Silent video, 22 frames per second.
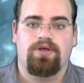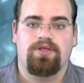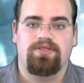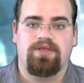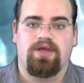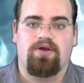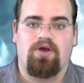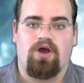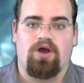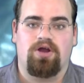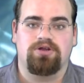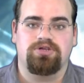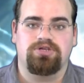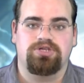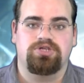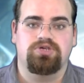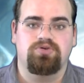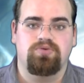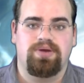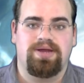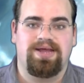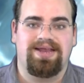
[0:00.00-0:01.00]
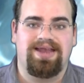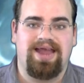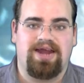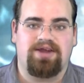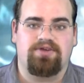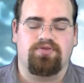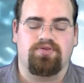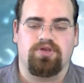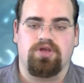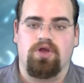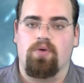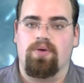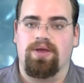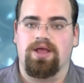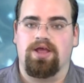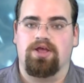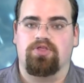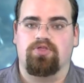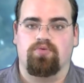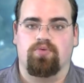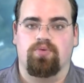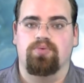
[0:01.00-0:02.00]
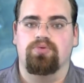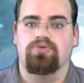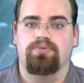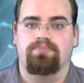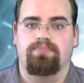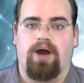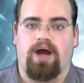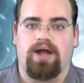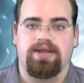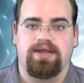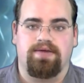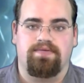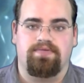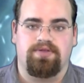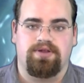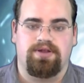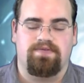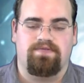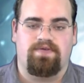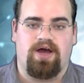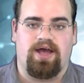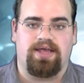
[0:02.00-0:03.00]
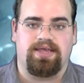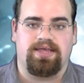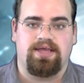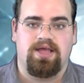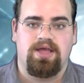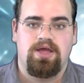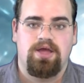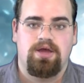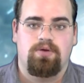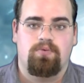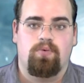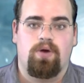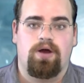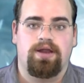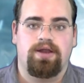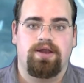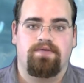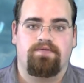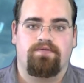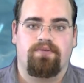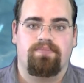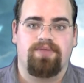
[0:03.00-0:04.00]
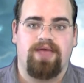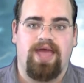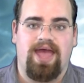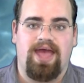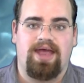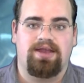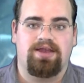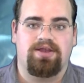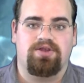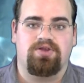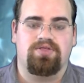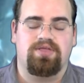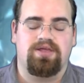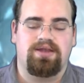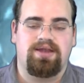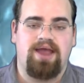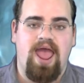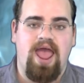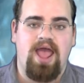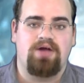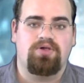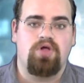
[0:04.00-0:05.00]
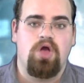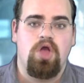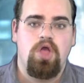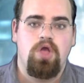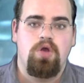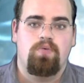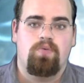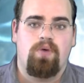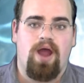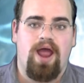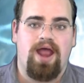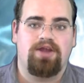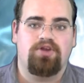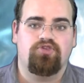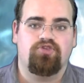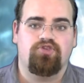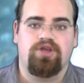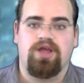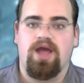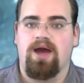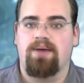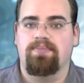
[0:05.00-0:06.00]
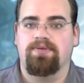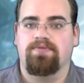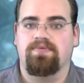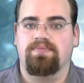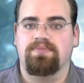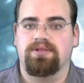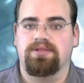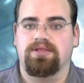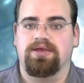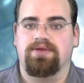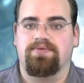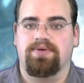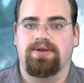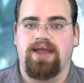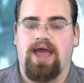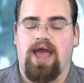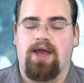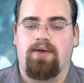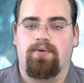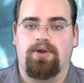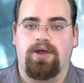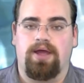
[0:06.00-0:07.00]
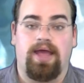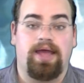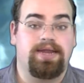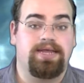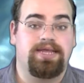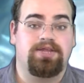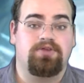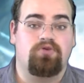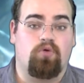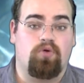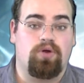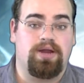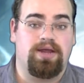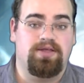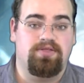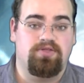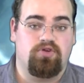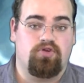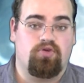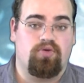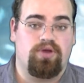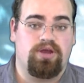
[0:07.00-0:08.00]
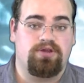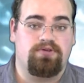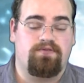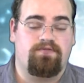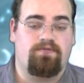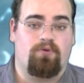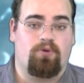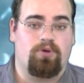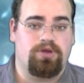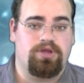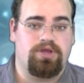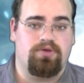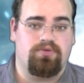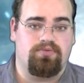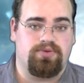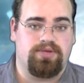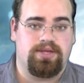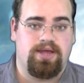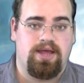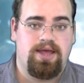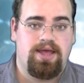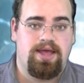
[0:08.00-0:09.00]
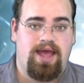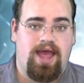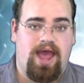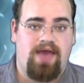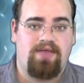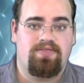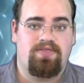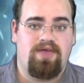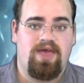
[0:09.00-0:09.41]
there are two connectors going through the body of the device. One from the head to the tail, where energy comes from the liquid naquadah and is stored in the crystal for use. And